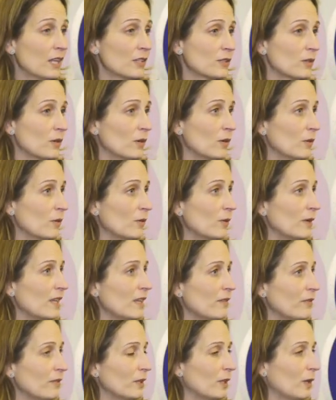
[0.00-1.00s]
So
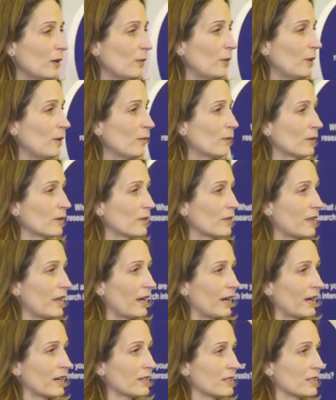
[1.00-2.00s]
even though we were
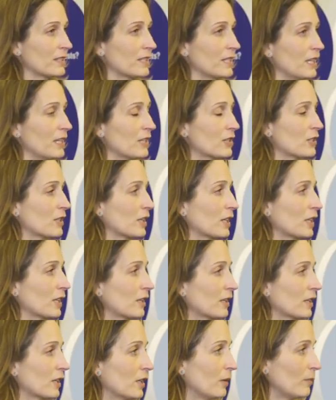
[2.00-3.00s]
there to teach the
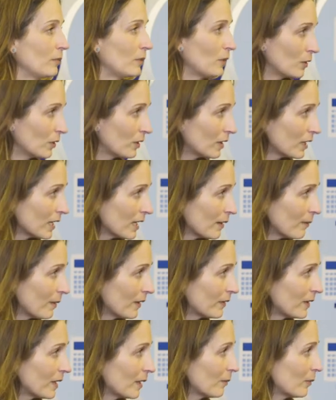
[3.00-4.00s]
community
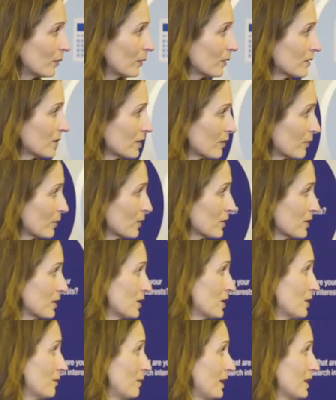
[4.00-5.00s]
about the importance of
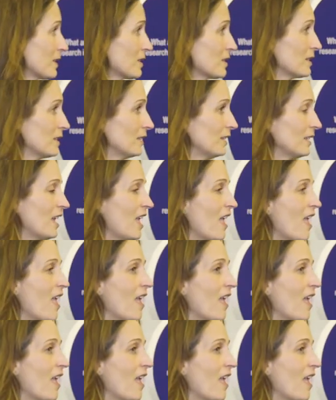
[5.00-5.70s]
precision medicine,